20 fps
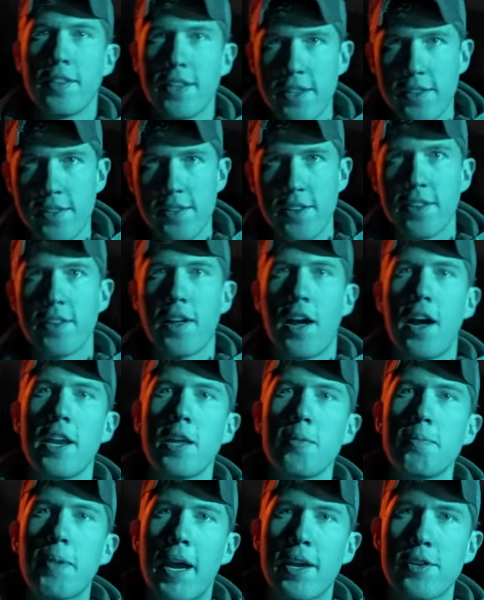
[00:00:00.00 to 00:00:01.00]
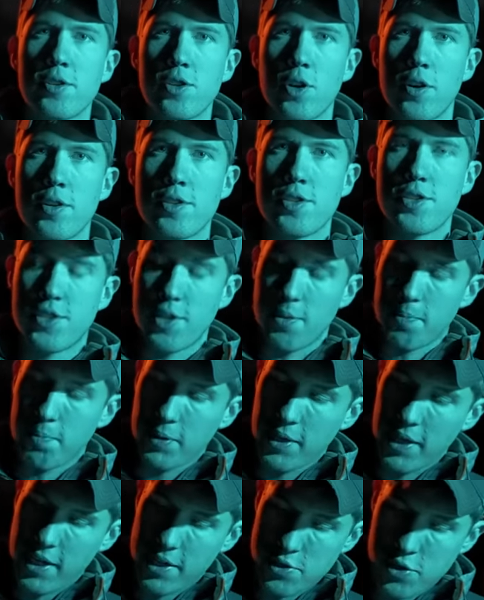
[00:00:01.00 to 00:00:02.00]
The, the, the, honey badger is
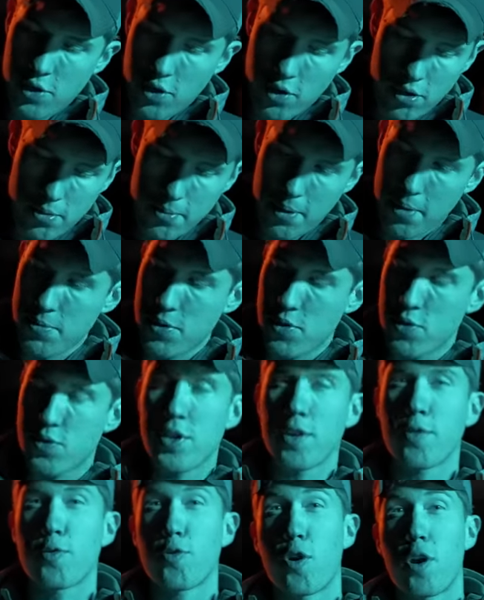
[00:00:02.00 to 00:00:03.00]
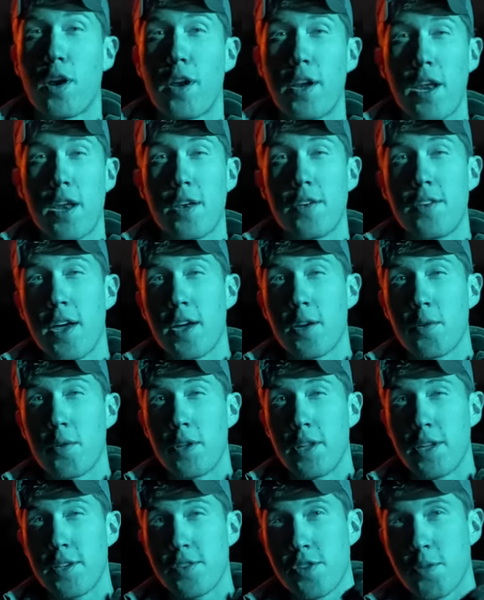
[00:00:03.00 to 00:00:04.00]
simply a term I'm using for an
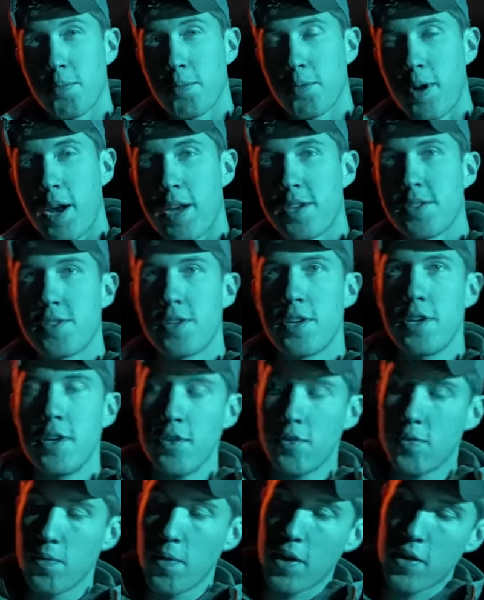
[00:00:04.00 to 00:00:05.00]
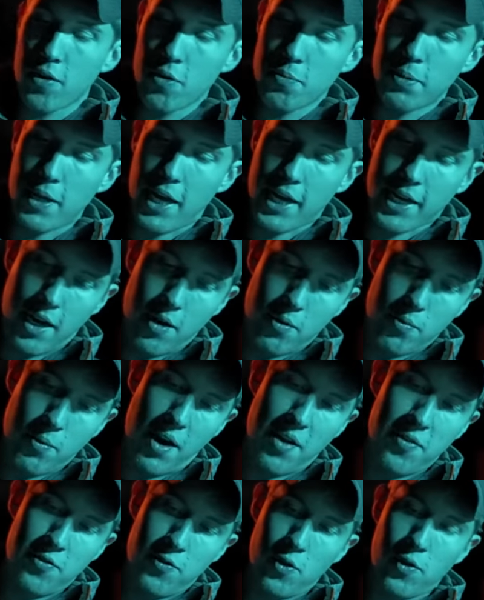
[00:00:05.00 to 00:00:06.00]
integrally suppressed 300 blackout
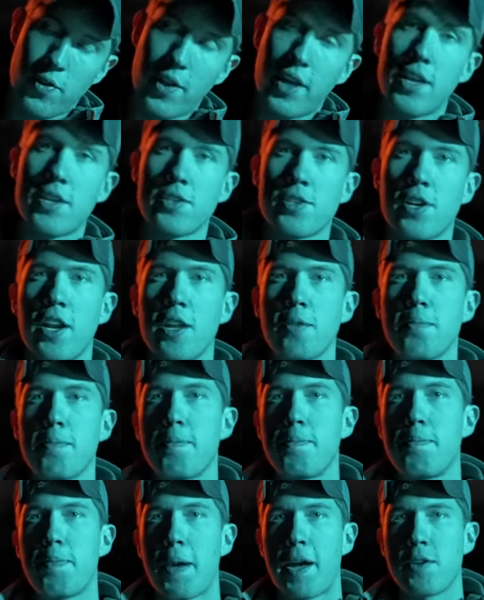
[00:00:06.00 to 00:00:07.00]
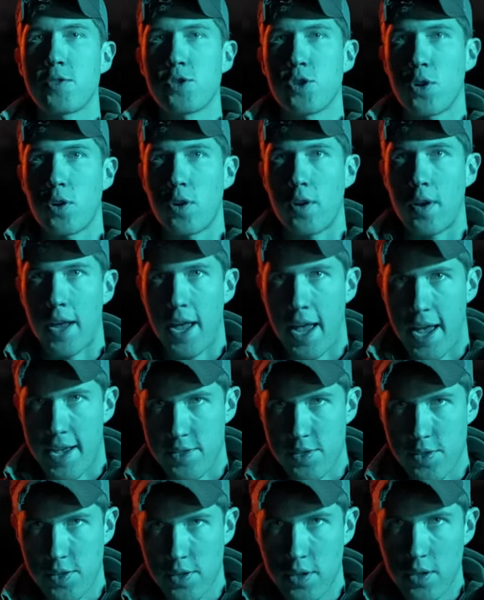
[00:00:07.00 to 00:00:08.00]
rifle that is honey
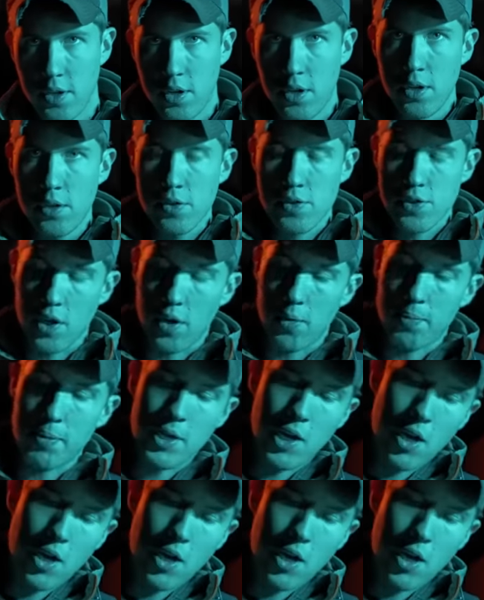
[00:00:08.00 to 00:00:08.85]
badger-esque. So, but